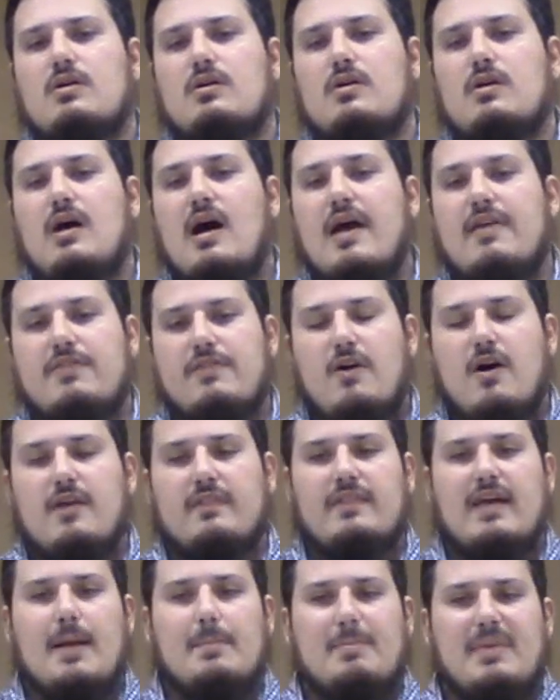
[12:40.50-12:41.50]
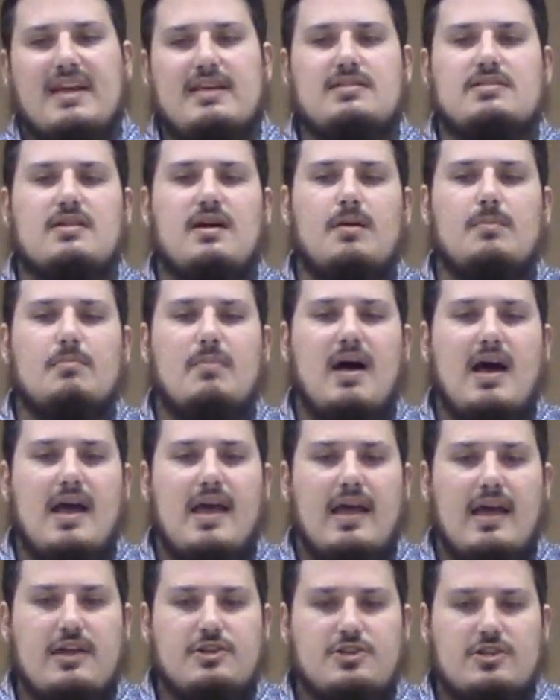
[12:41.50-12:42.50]
I thought that based on my
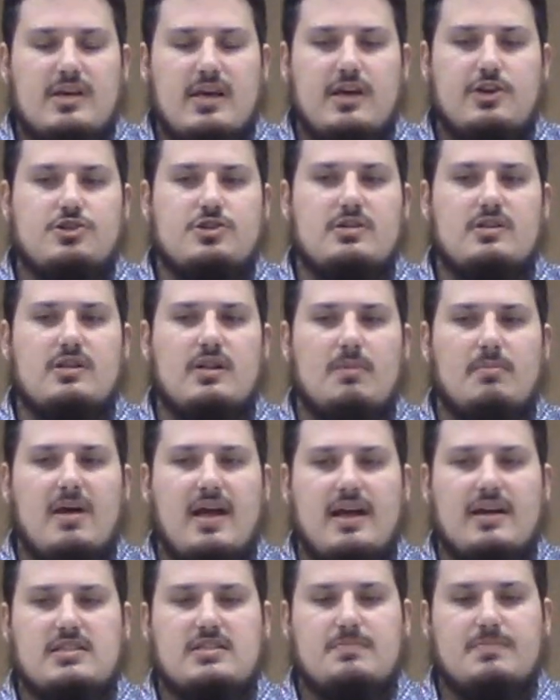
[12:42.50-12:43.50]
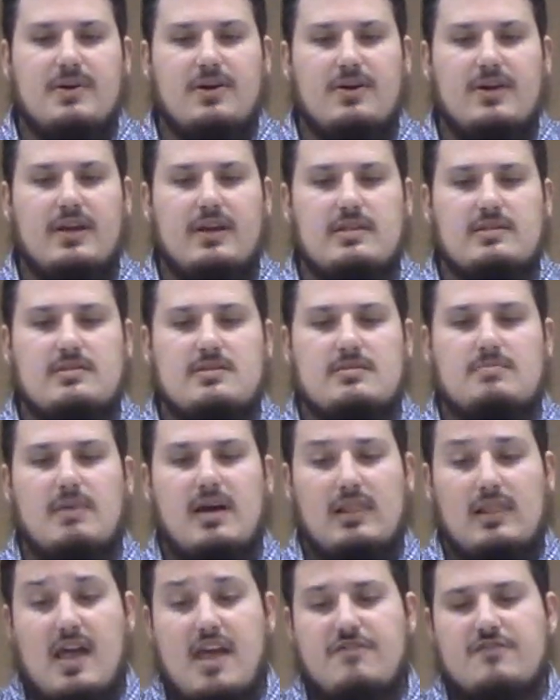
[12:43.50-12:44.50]
education and my experience, my
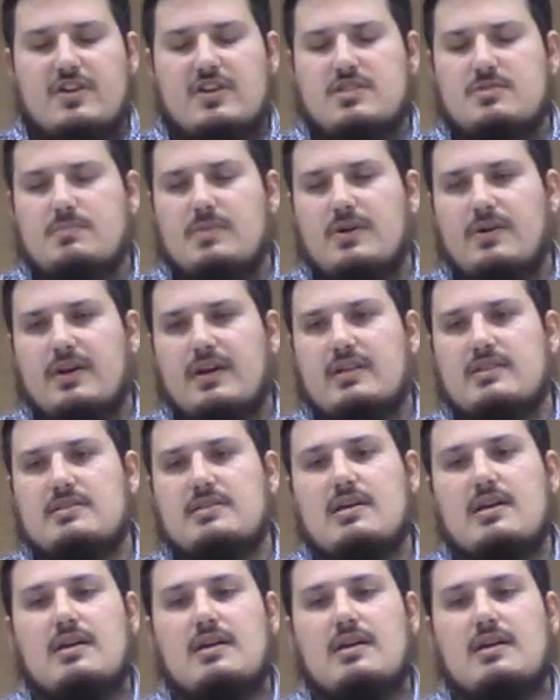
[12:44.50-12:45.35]
life experience,